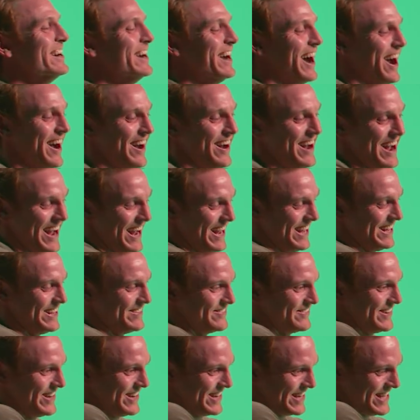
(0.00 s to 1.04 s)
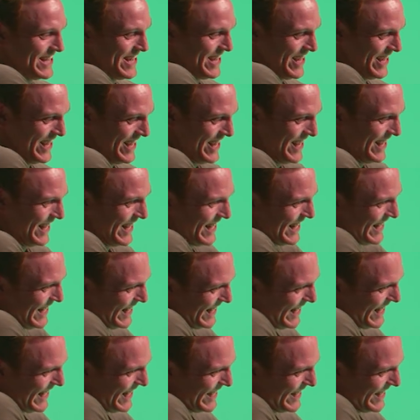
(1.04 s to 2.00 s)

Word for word: All right, very good.